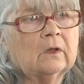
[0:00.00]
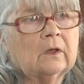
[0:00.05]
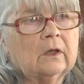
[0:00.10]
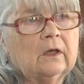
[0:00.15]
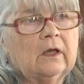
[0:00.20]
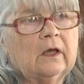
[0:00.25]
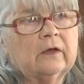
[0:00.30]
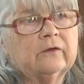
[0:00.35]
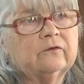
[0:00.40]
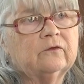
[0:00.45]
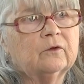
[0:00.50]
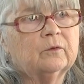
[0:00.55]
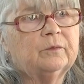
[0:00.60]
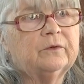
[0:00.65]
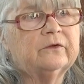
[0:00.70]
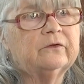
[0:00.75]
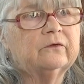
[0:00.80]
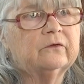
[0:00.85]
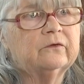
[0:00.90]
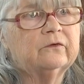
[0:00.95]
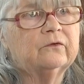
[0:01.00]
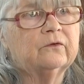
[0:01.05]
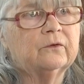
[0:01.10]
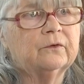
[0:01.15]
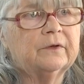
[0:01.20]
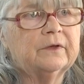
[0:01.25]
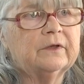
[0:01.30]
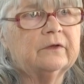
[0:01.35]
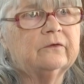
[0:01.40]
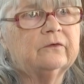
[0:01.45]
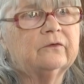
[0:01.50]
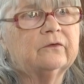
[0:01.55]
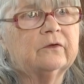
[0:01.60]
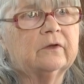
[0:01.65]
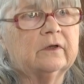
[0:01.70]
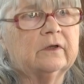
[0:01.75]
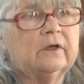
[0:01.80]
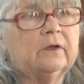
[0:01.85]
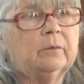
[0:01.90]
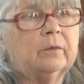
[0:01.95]
He has no business doing this
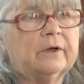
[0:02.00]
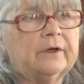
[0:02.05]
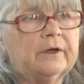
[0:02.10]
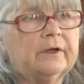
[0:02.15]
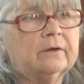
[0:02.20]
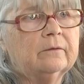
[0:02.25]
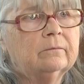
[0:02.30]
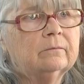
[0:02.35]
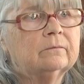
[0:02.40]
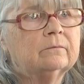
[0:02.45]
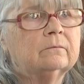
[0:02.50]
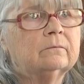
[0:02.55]
to anybody.